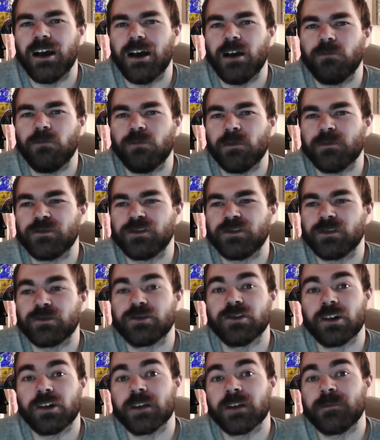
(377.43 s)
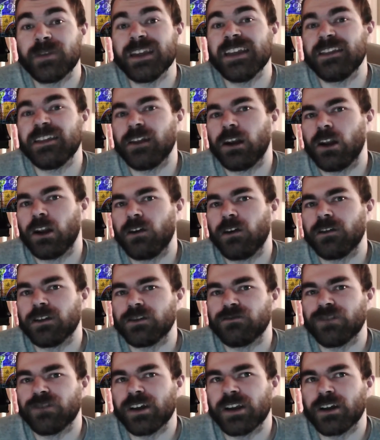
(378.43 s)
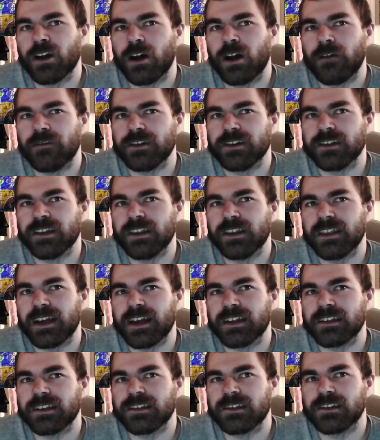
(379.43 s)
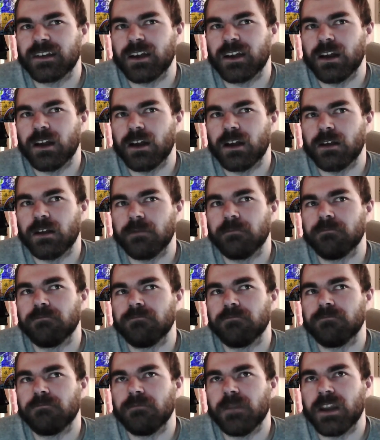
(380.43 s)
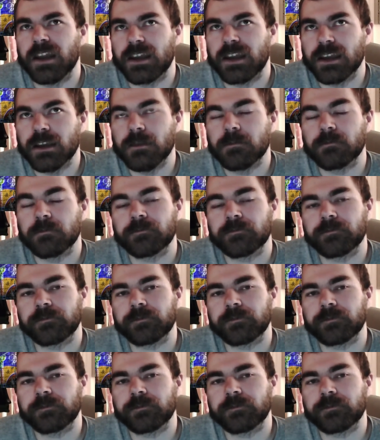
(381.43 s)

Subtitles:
women's shows. She's not gonna be the longest reigning. Obviously, that's Nikki